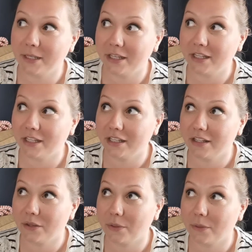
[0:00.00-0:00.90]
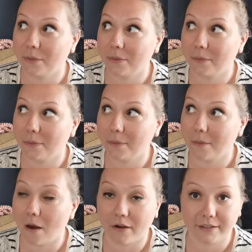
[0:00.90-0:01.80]
in
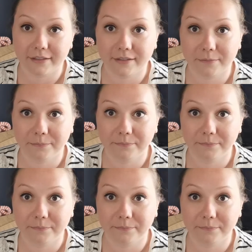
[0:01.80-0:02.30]
August.